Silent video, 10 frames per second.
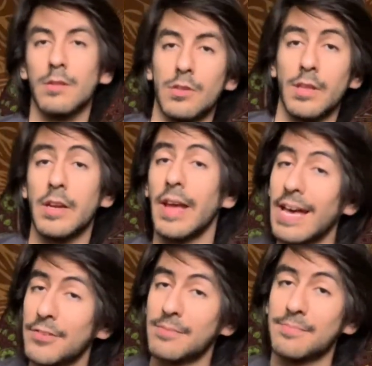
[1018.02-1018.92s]
There you
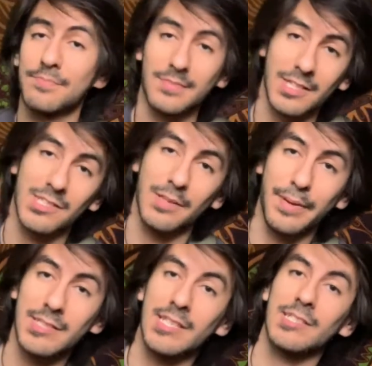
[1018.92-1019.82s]
have it, the
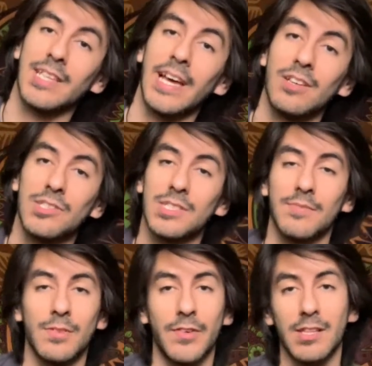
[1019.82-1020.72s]
basic sounds of
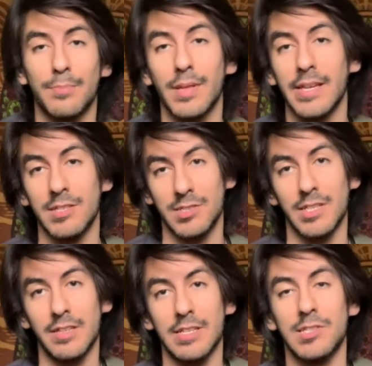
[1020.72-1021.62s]
the Fender Player
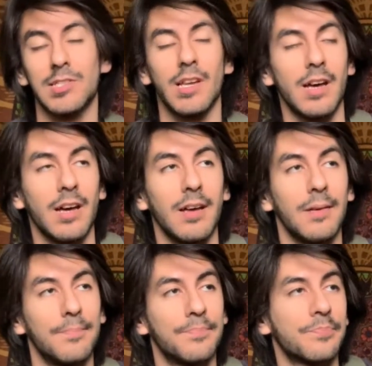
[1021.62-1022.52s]
Series.
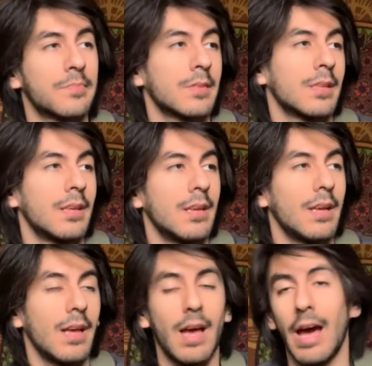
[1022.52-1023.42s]

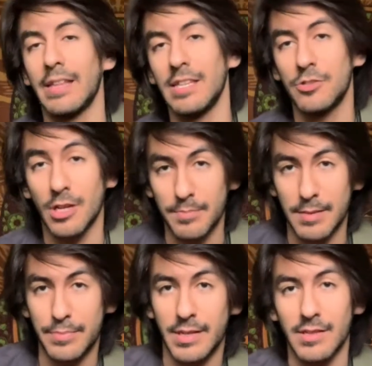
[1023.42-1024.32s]
I did drop my pick